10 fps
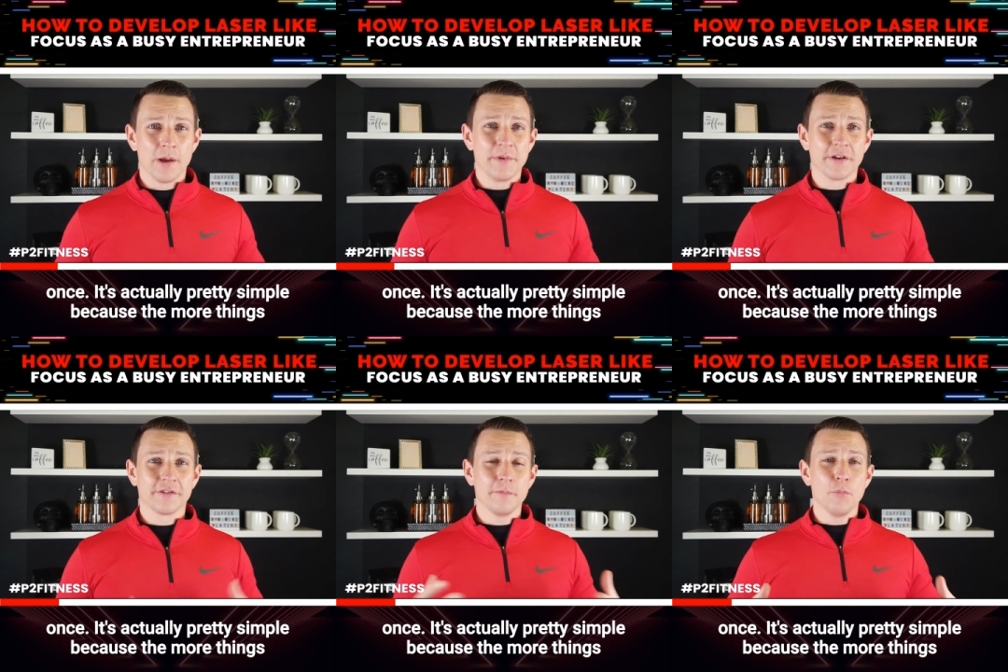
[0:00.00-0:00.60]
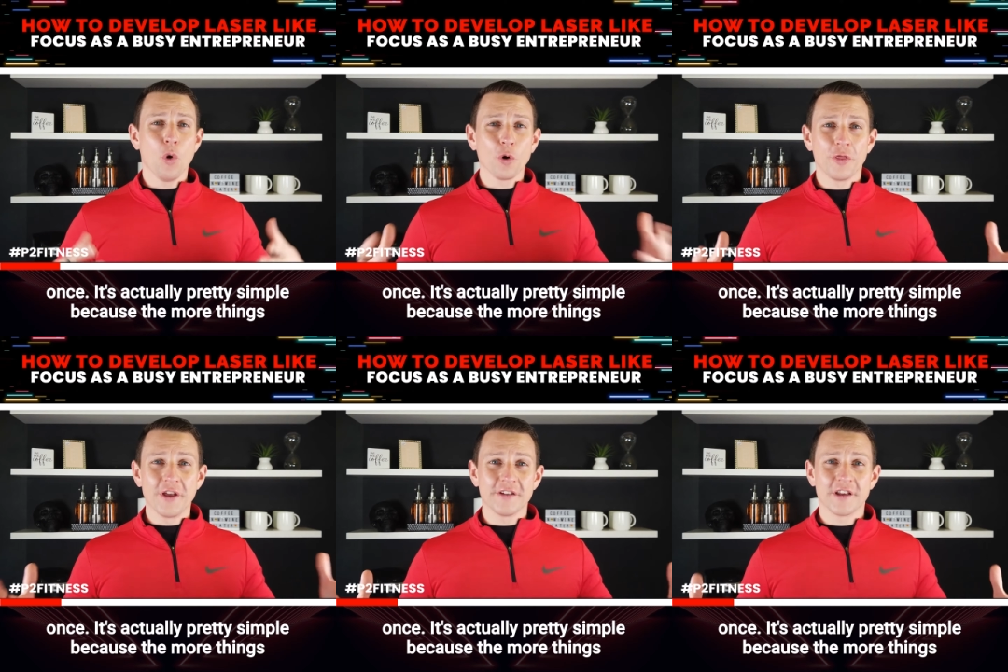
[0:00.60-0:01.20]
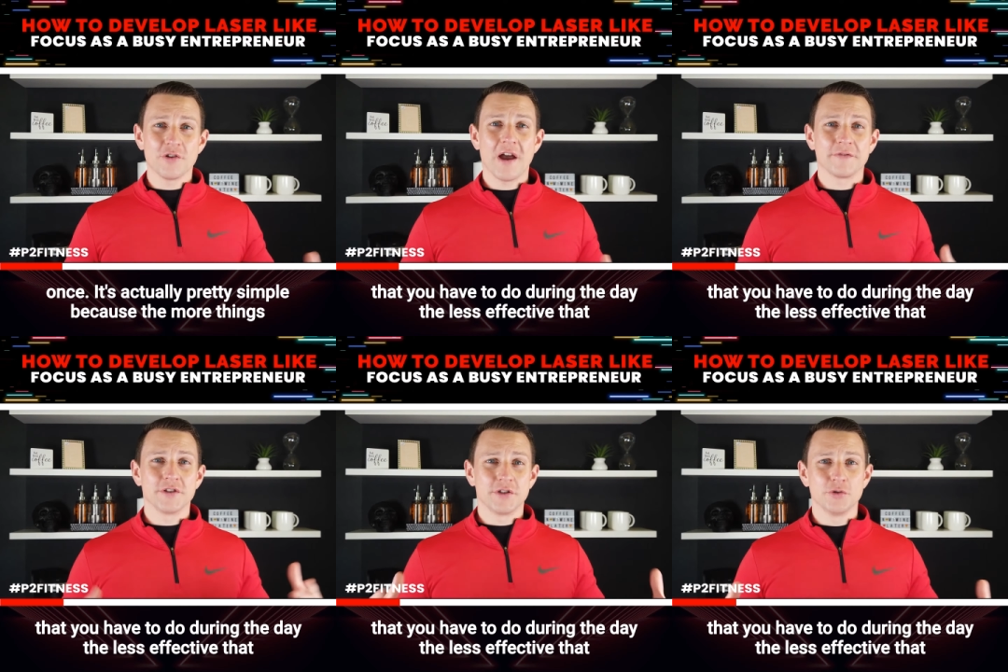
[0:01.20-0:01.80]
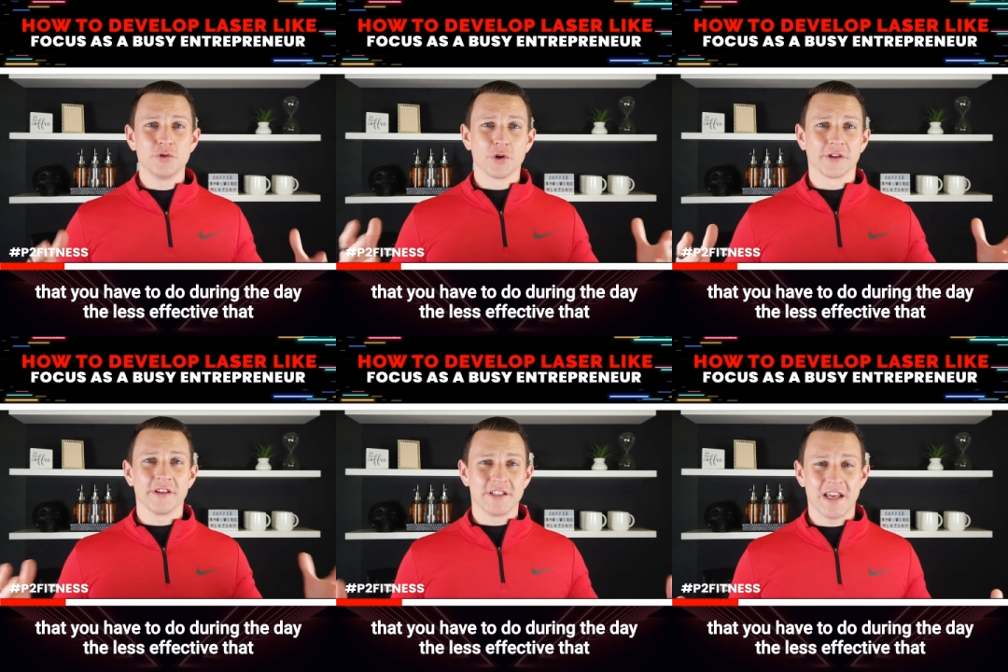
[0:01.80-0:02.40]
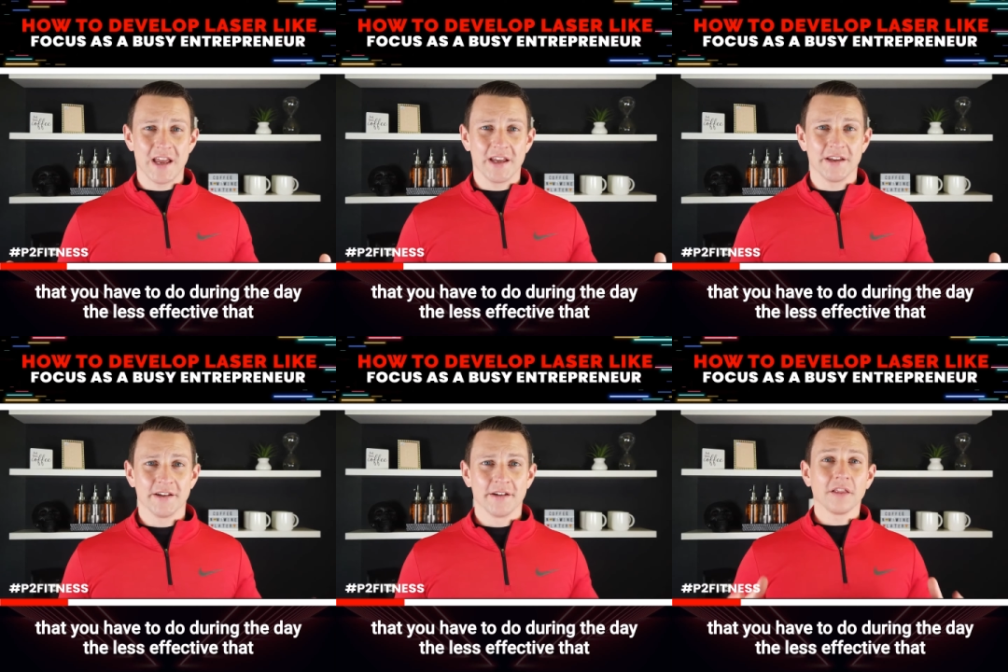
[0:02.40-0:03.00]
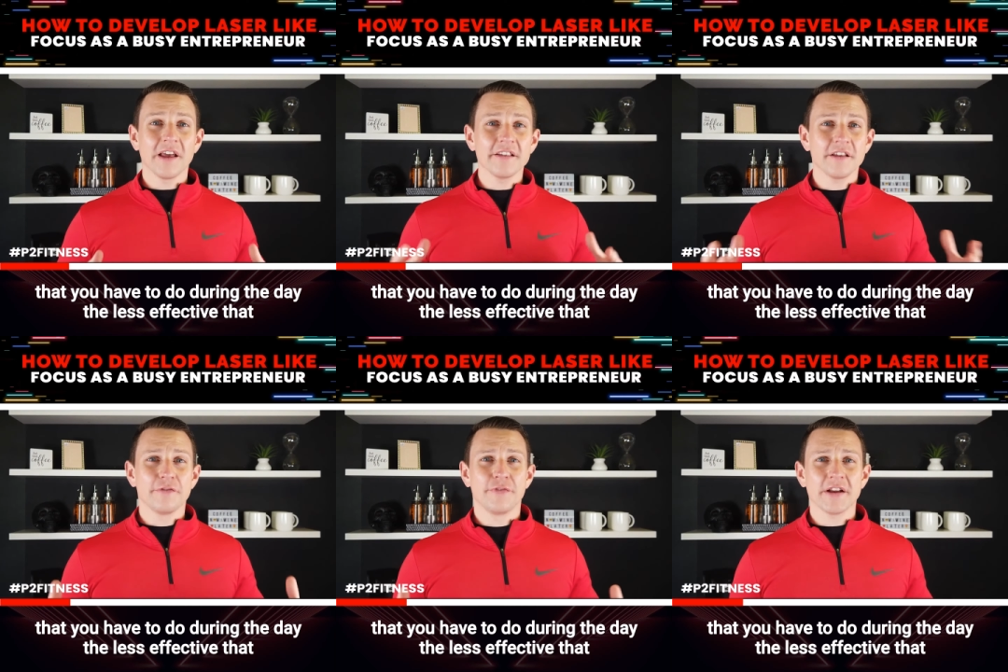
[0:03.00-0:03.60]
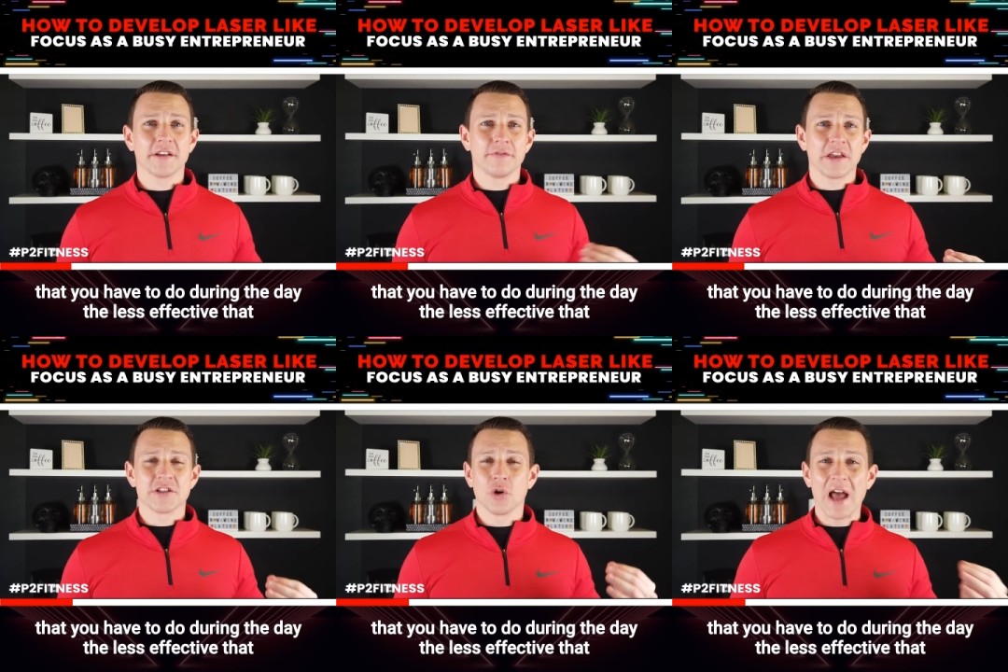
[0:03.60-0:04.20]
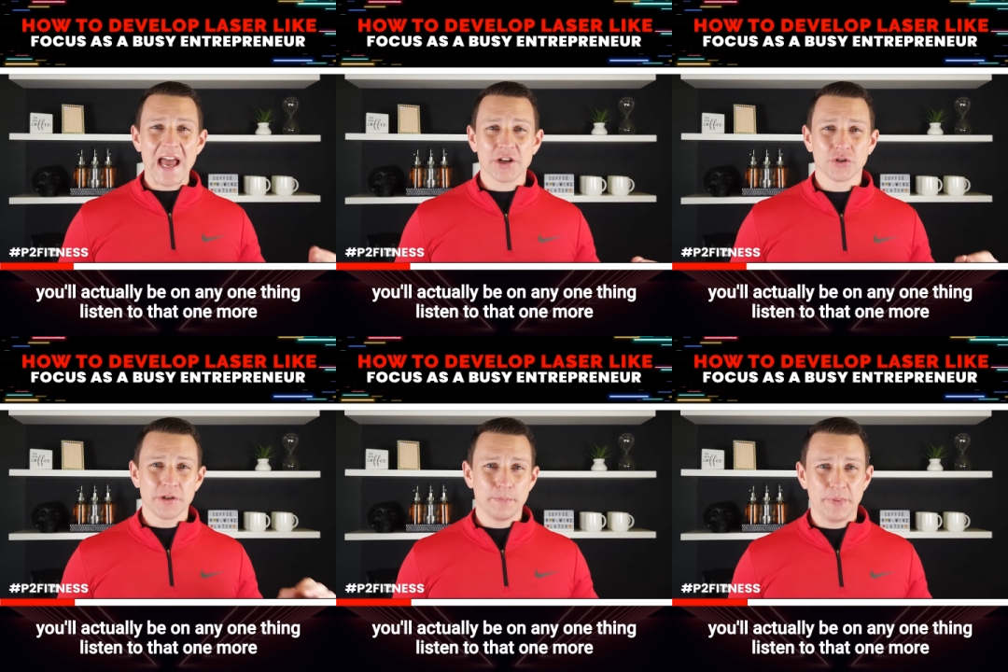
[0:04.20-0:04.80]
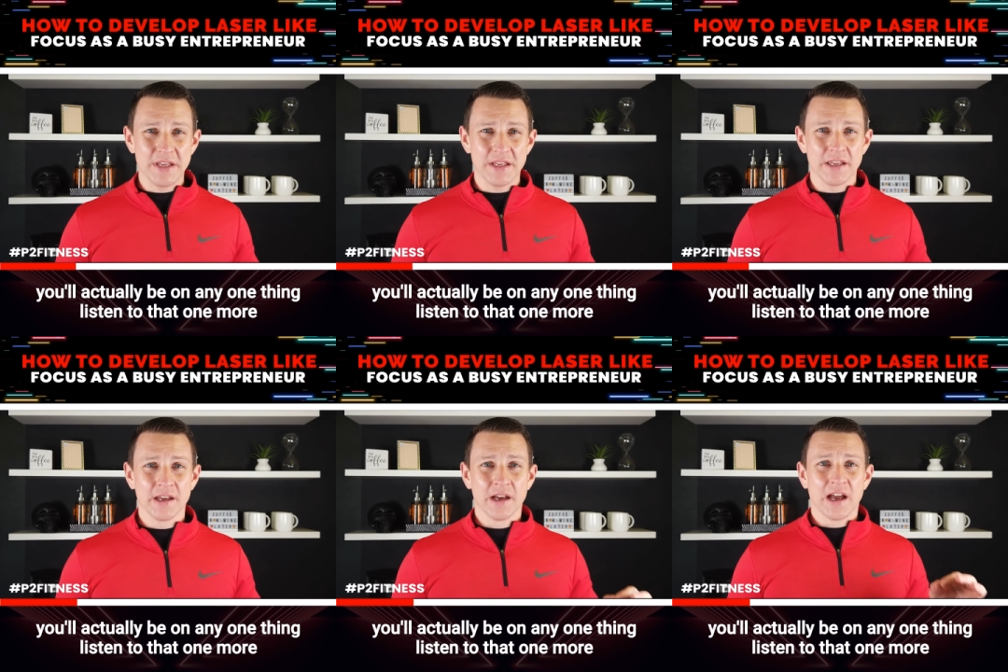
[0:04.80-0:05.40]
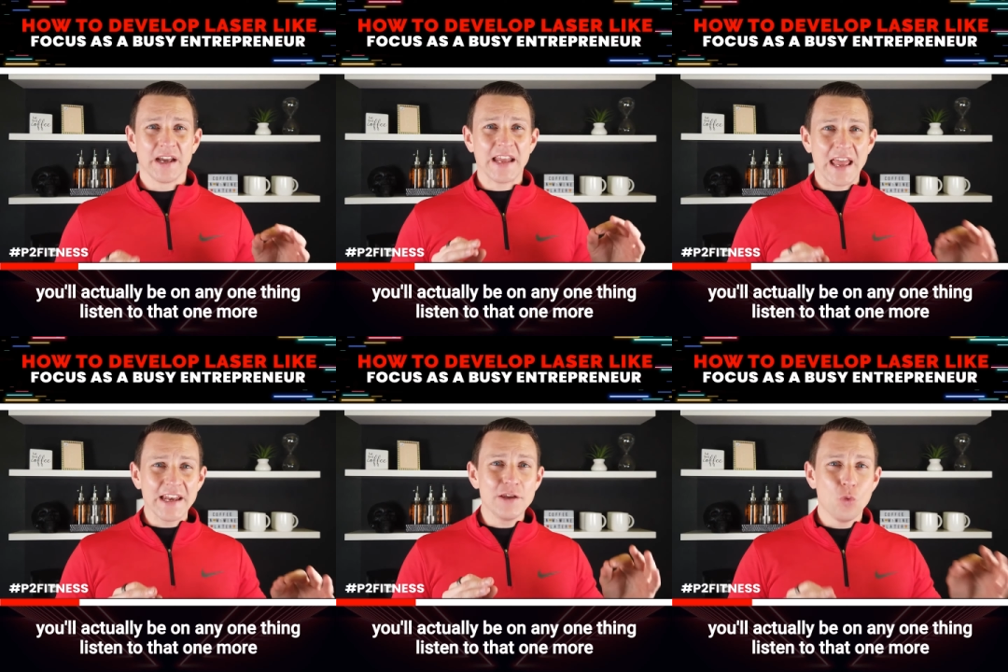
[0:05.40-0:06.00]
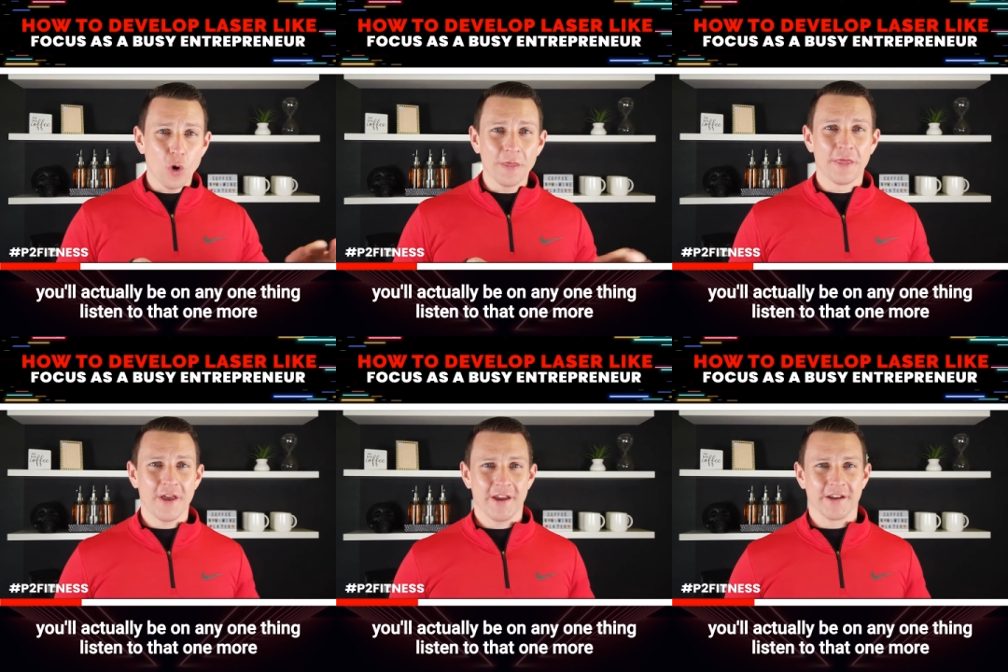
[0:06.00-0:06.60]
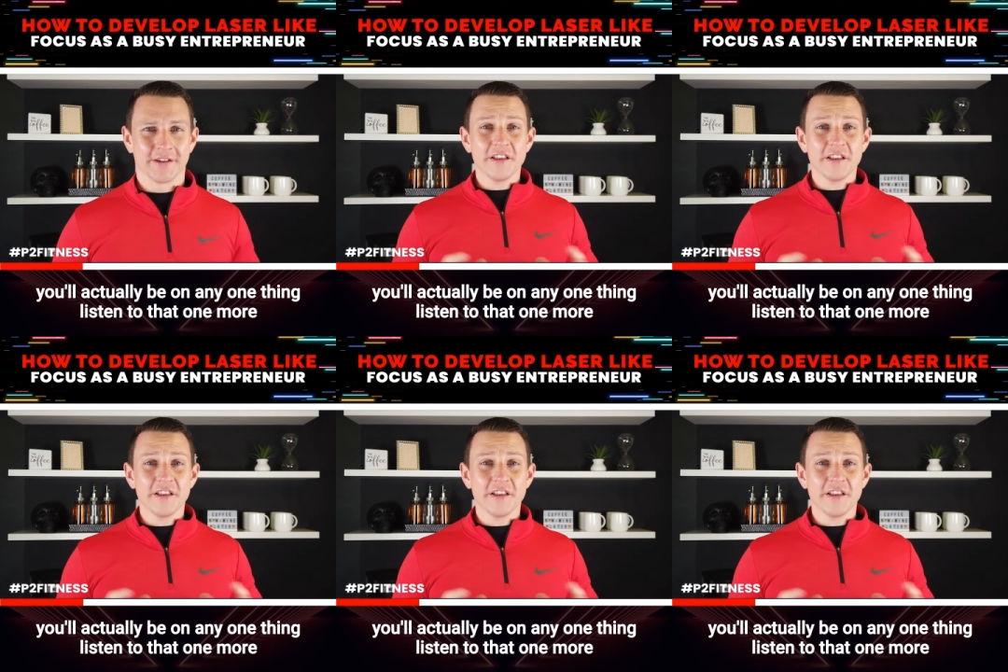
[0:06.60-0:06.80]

Because the more things that you have to do during the day, the less effective that you'll actually be on any one thing.